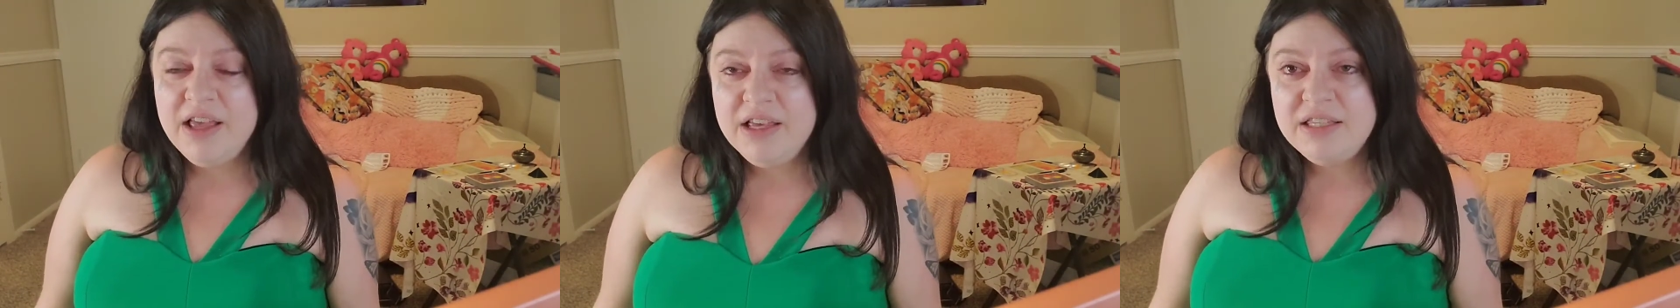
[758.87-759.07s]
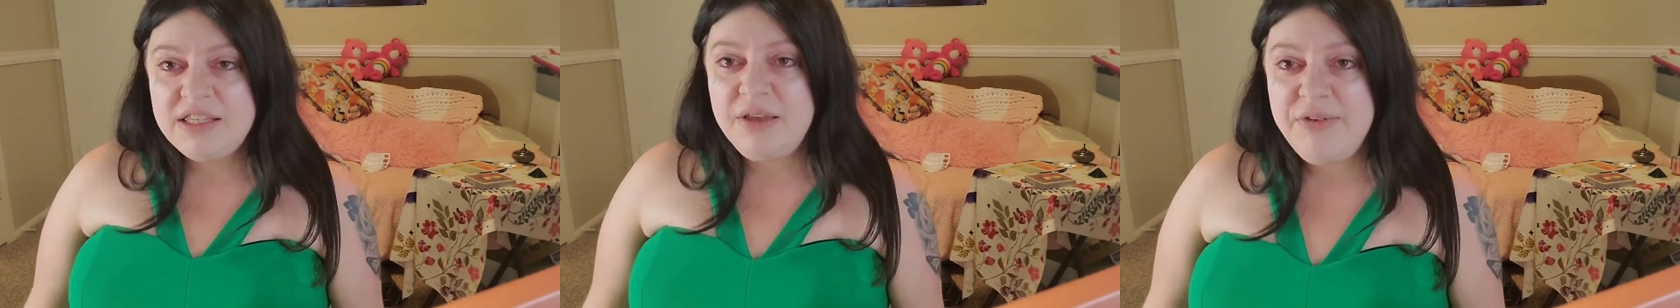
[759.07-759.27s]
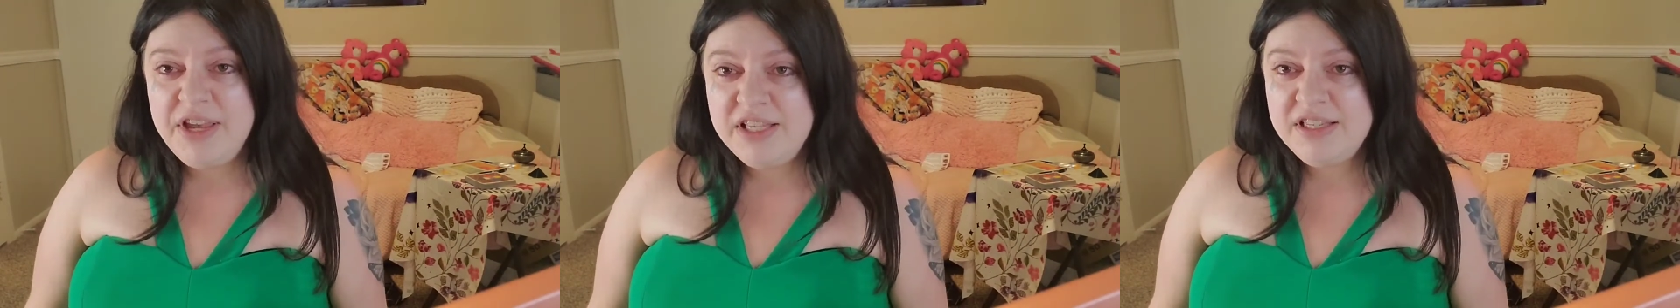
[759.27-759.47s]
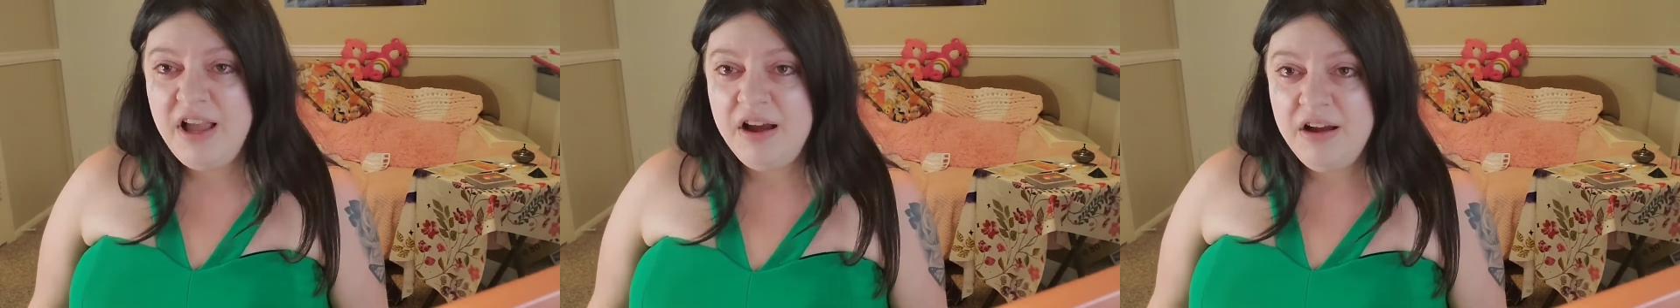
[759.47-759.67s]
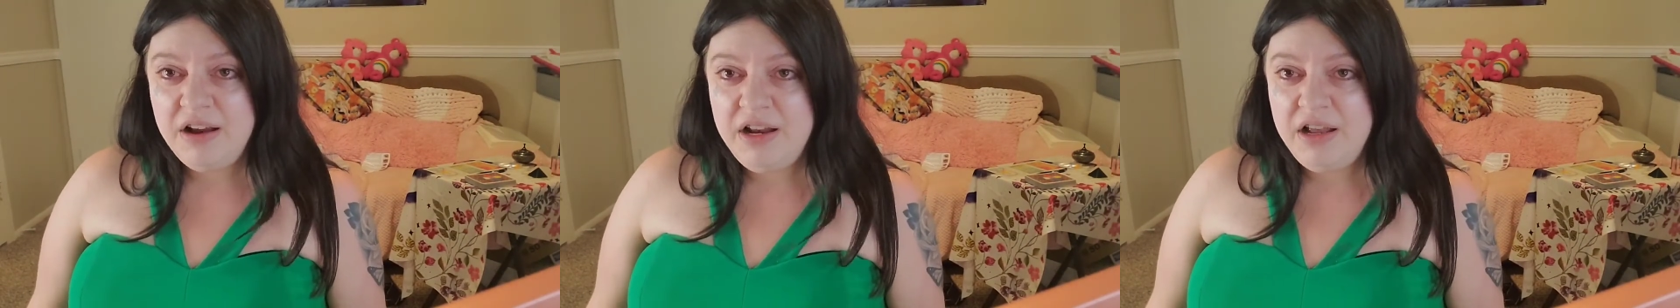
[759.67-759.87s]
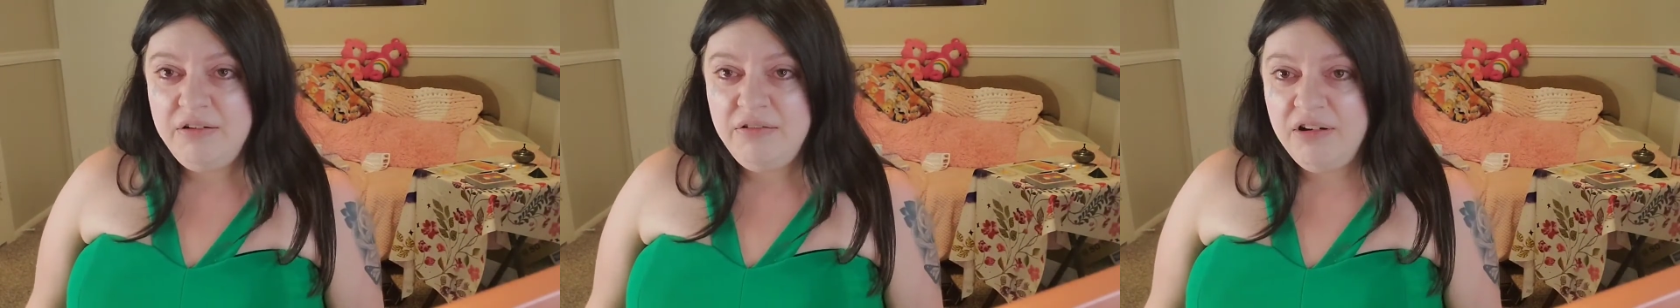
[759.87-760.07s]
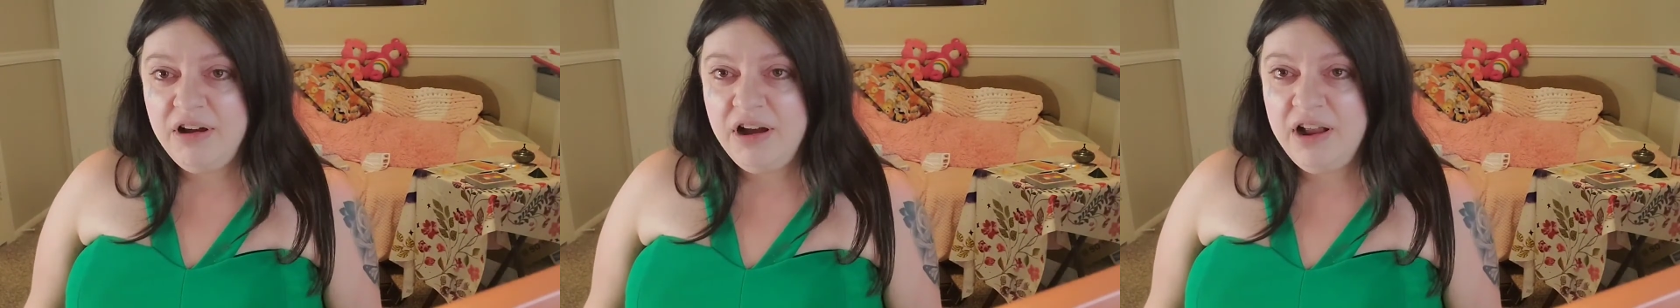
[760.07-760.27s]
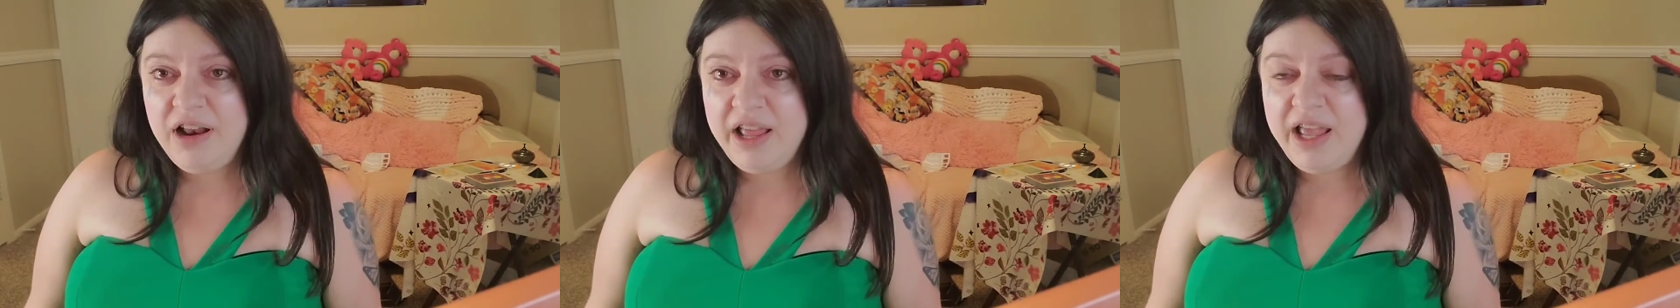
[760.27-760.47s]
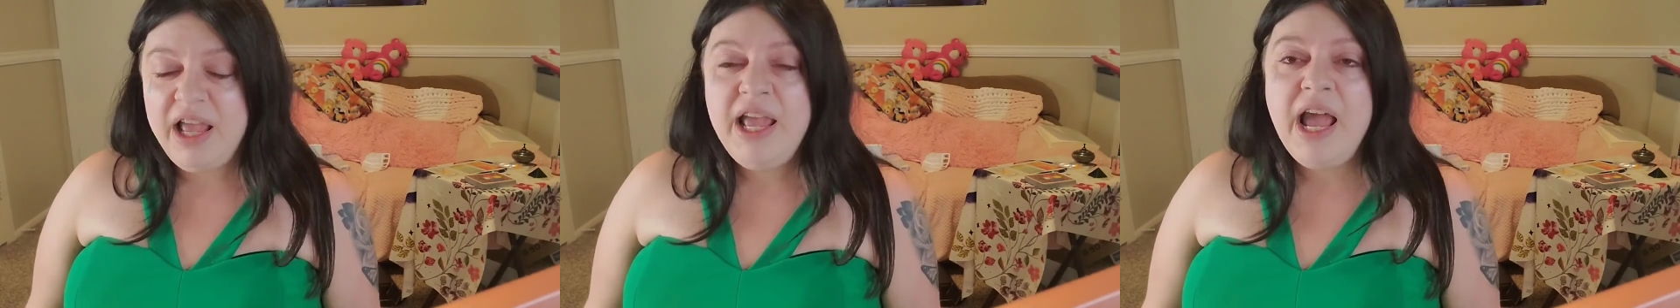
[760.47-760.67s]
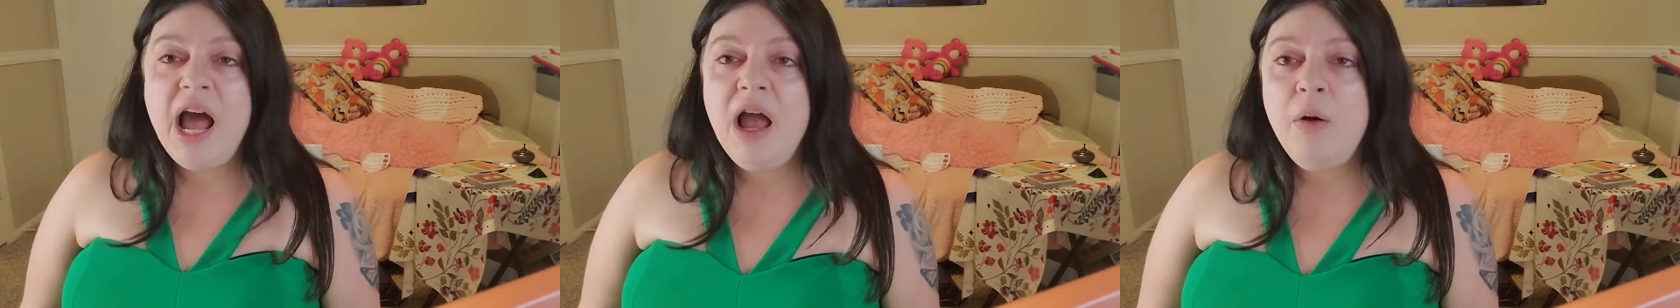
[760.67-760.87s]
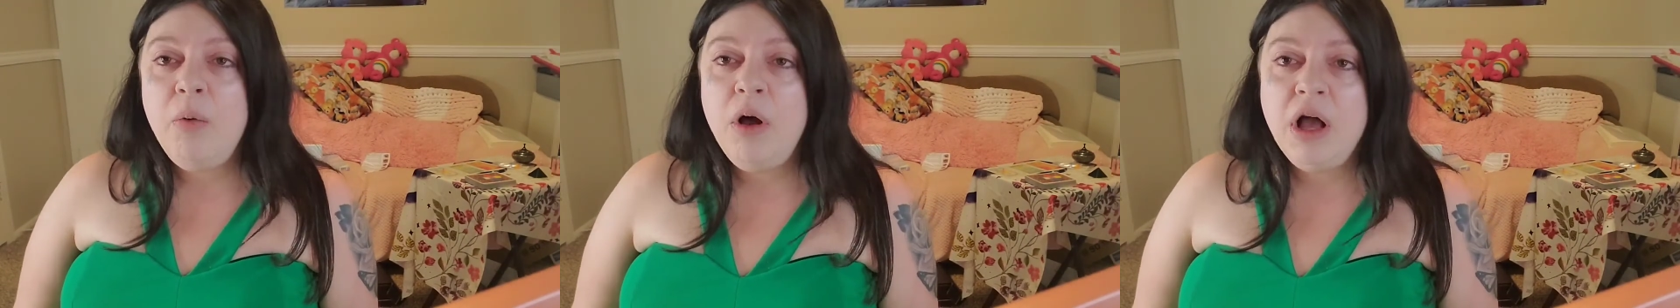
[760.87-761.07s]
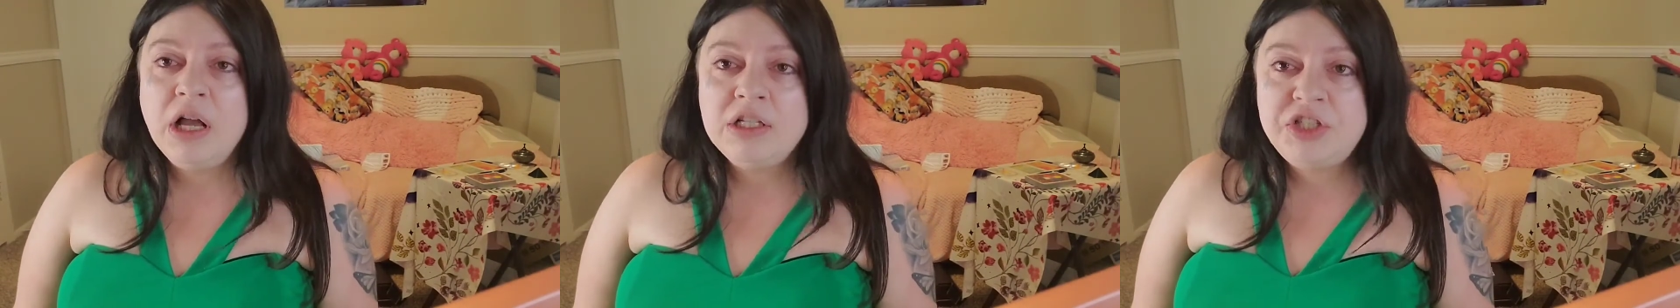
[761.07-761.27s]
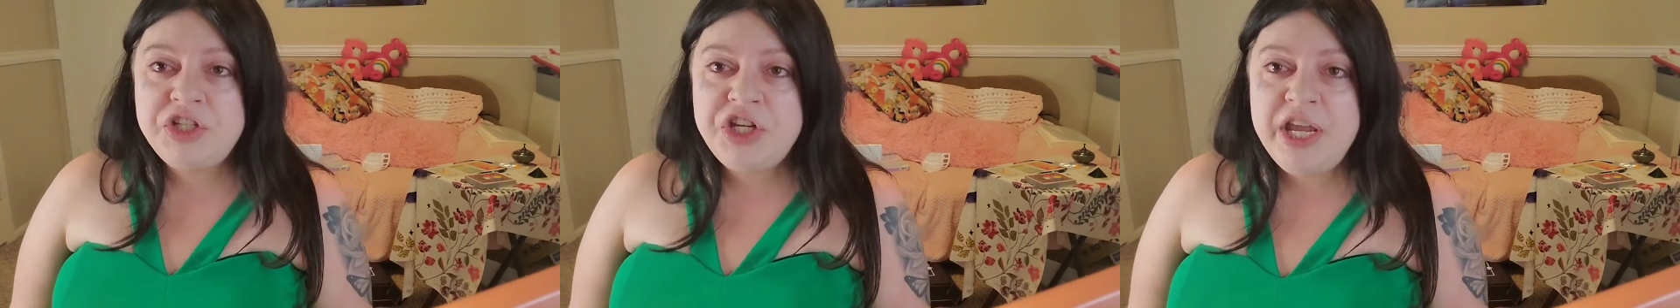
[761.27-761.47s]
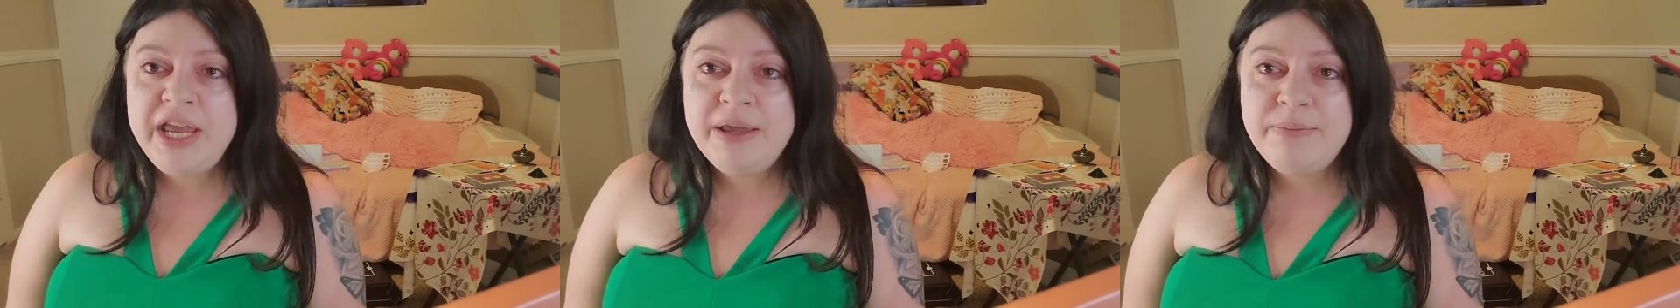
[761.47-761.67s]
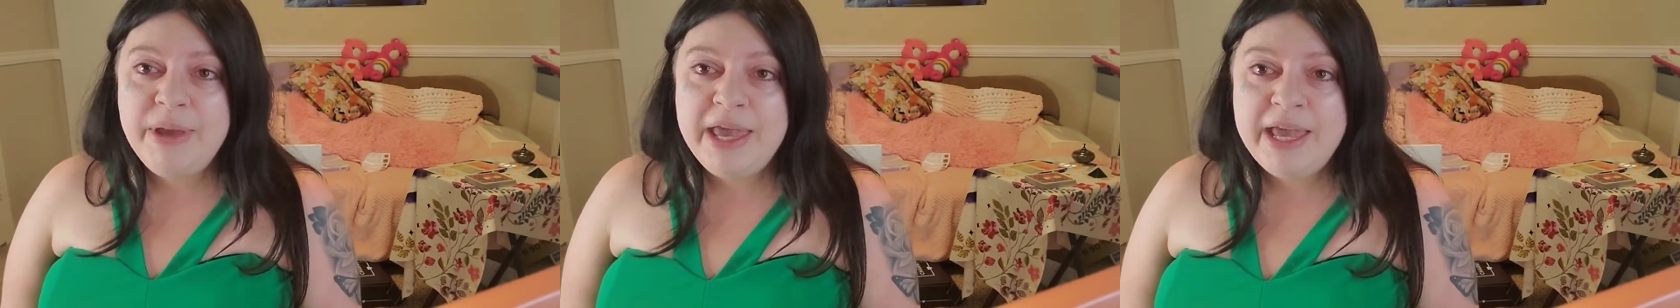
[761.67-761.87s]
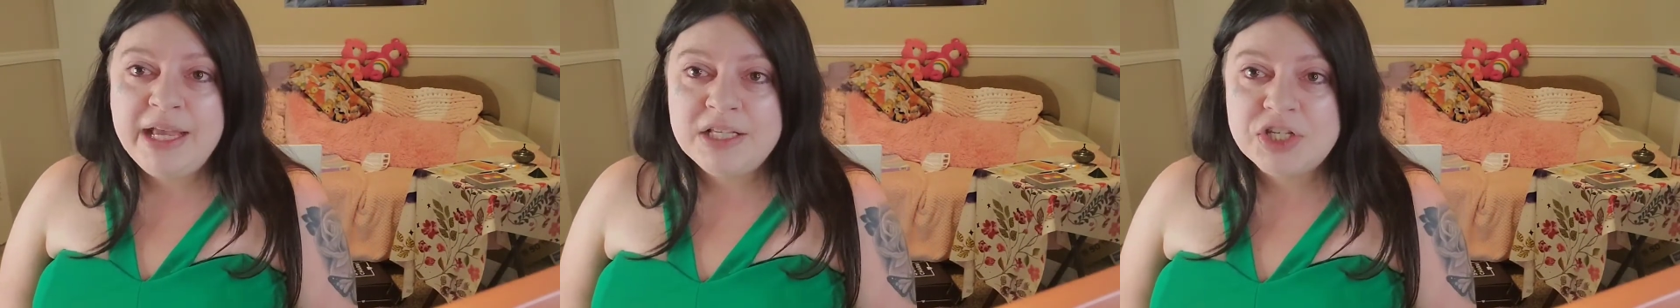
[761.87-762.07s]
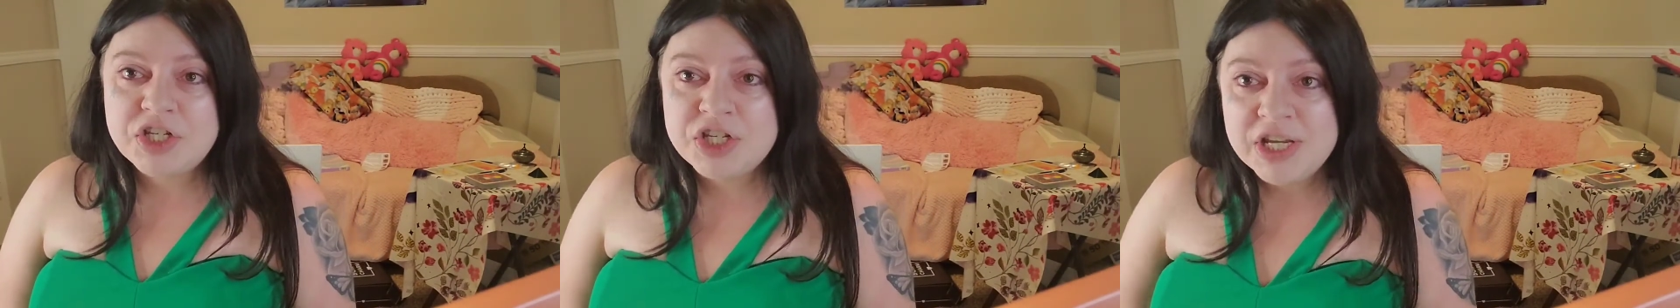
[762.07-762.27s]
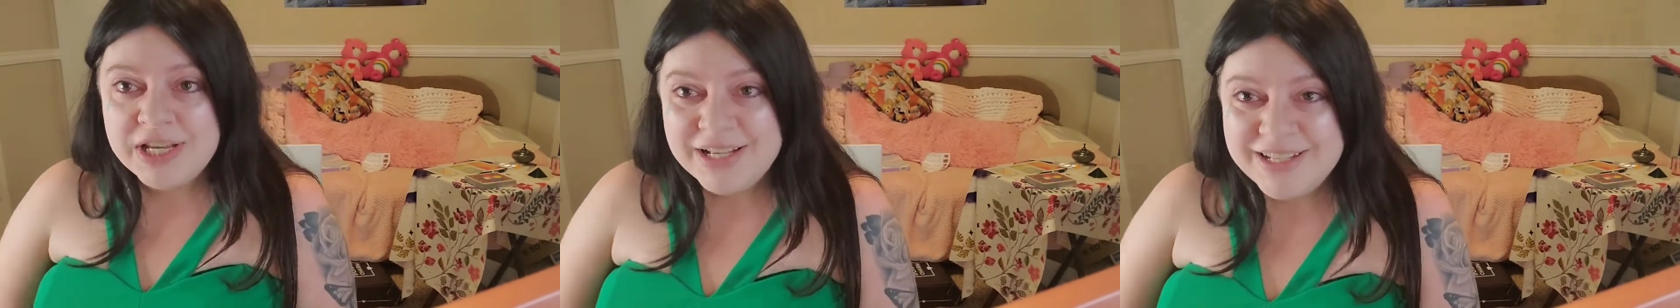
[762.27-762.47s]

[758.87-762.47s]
somebody's already worn it. I wash it, bitch.